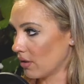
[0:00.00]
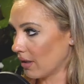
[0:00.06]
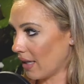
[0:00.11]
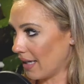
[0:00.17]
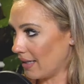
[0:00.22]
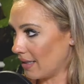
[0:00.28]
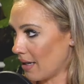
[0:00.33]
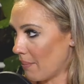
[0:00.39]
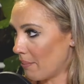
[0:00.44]

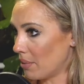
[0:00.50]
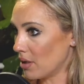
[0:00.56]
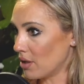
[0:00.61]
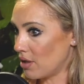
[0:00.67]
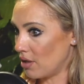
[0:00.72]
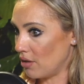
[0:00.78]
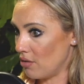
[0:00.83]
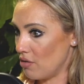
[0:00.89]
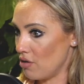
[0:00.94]
like number
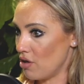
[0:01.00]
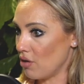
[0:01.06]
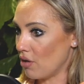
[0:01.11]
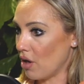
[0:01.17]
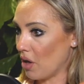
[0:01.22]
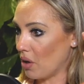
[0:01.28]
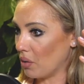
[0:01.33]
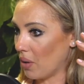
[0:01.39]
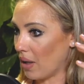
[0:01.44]
two, you
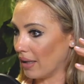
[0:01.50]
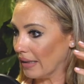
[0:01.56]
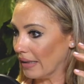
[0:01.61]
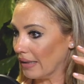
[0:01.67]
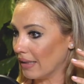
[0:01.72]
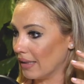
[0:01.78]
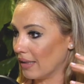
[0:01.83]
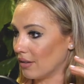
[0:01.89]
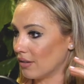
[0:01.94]
go a
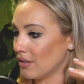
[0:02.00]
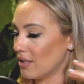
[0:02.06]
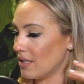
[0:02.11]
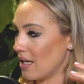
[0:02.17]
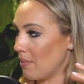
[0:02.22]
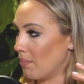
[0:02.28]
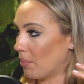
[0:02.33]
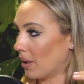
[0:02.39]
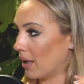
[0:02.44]
little
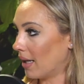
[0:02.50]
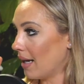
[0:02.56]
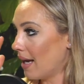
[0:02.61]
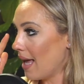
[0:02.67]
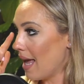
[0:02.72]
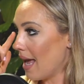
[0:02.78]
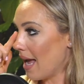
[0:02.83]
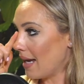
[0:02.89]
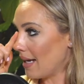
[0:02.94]
deeper
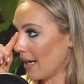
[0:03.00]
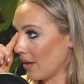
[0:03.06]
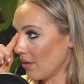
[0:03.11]
and